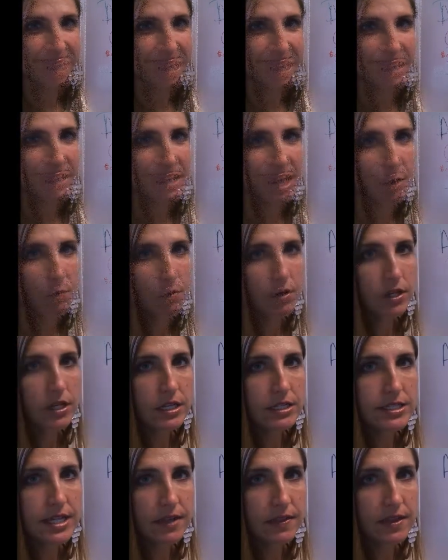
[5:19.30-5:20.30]
Now we're going to
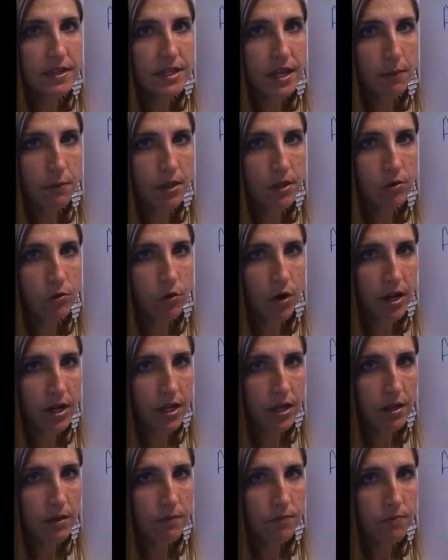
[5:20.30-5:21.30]
take the debit and credit
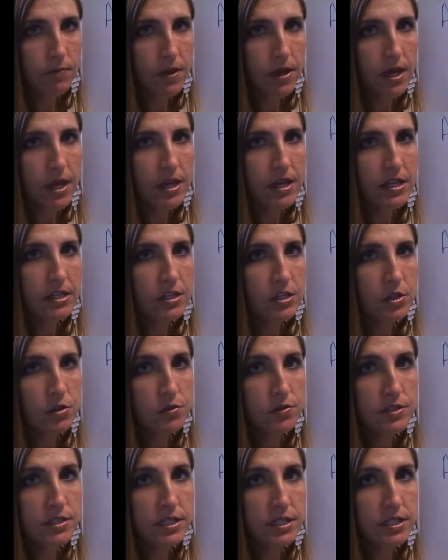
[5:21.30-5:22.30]
and
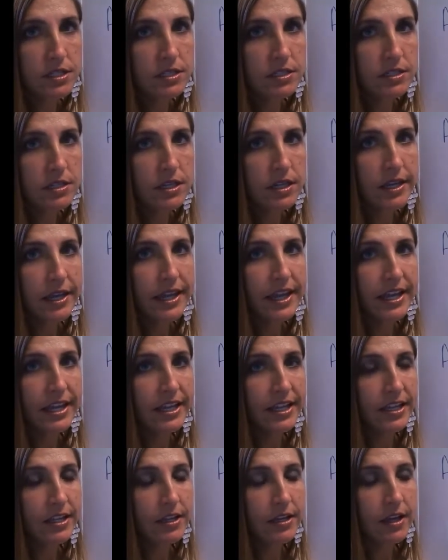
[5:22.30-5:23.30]
use it
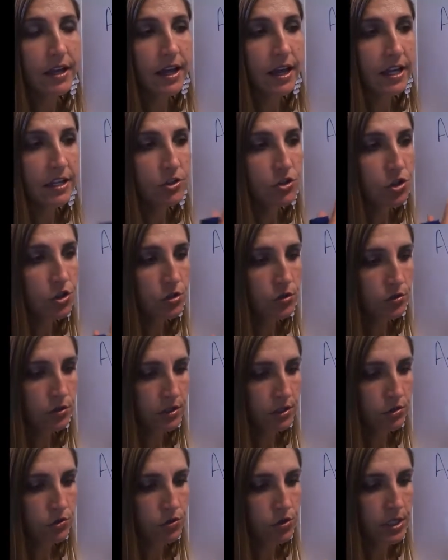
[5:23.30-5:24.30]
in a journal
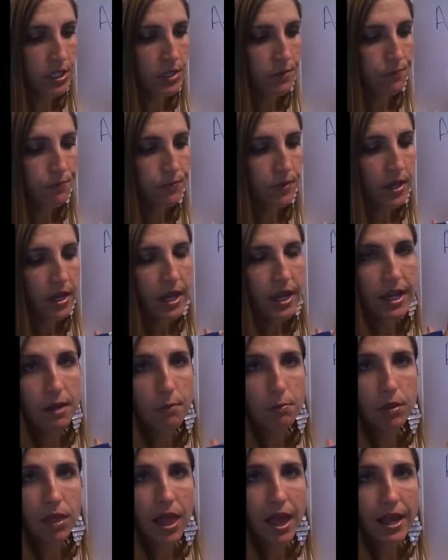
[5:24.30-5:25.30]
entry and
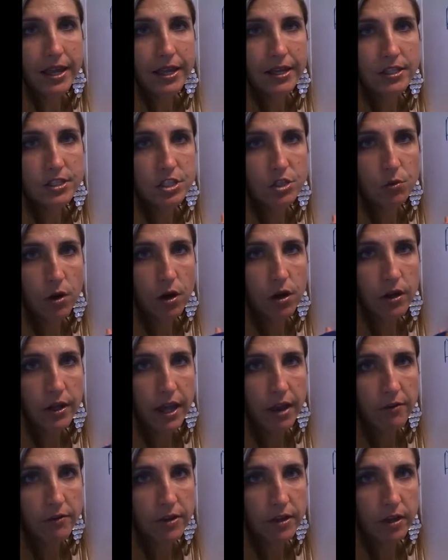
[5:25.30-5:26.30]
apply it to our
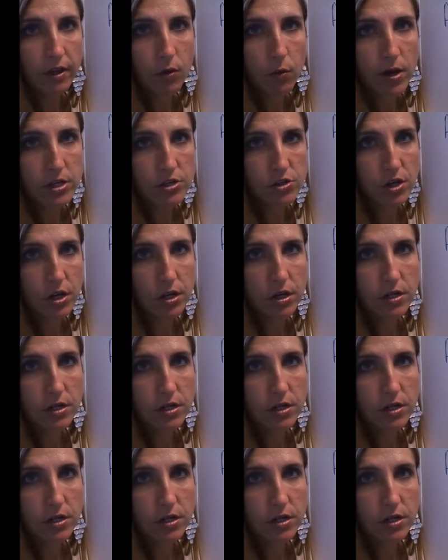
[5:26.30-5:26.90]
accounting equation.